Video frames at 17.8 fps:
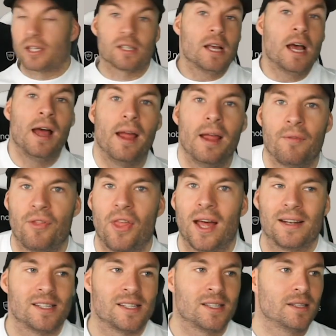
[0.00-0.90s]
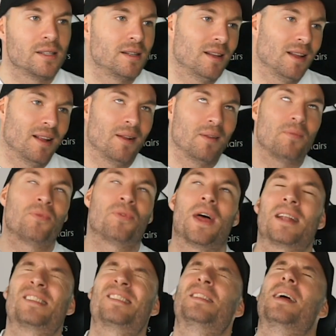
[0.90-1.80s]
just, if that isn't,
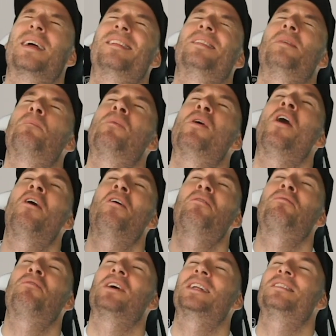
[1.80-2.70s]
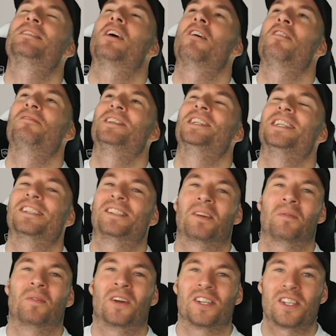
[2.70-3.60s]
that's like the perfect
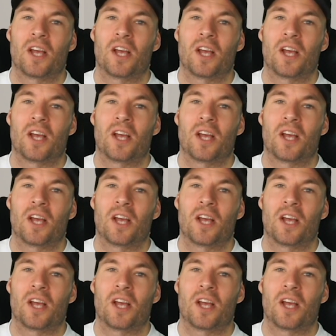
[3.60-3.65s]
Darwinism,